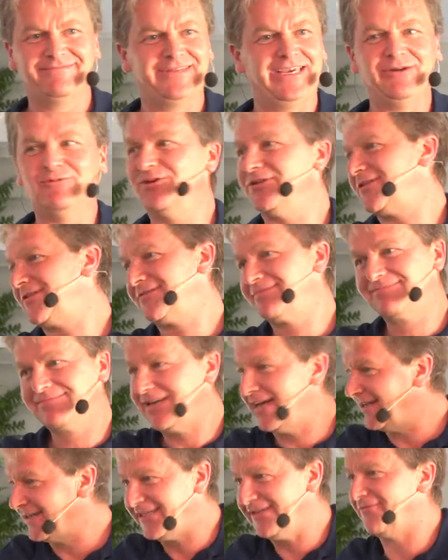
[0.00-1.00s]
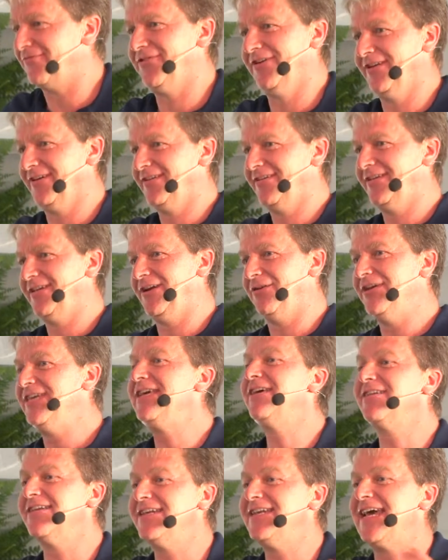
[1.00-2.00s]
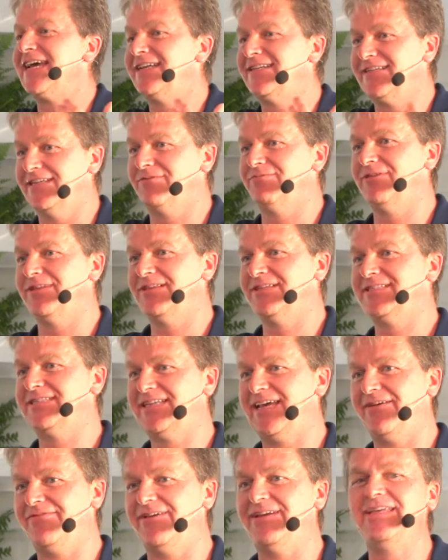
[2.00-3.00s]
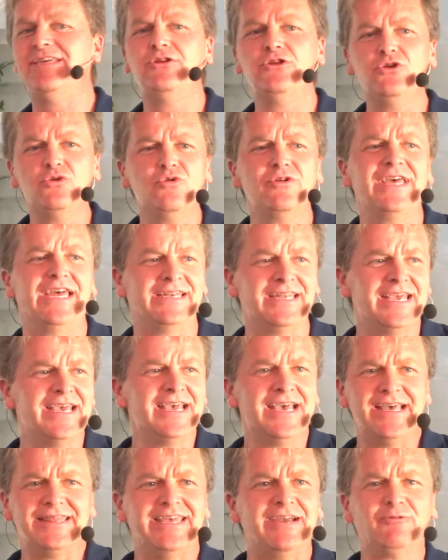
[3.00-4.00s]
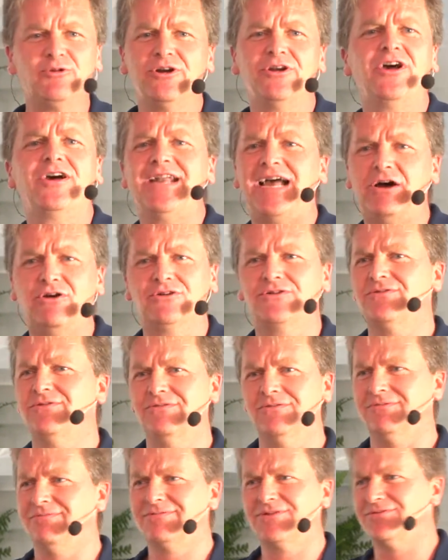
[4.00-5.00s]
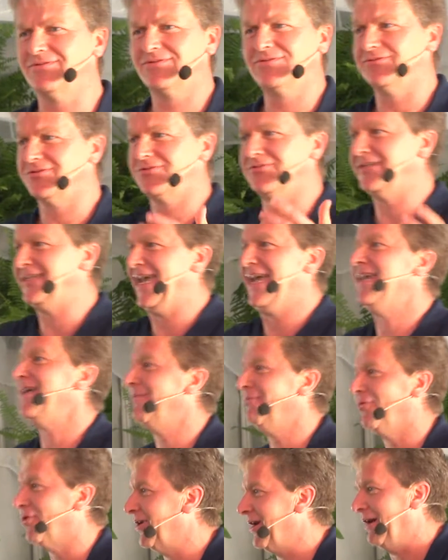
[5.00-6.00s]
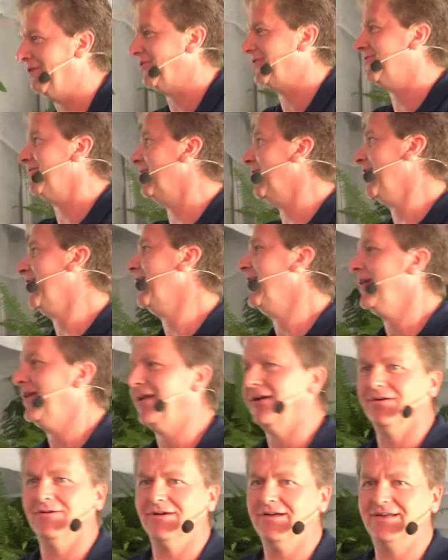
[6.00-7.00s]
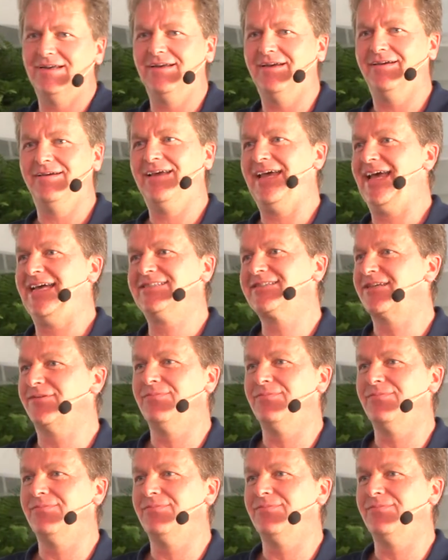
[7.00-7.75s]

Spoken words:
it was different. He connected with the staff, and he knew that they were not out to get him or out to, ask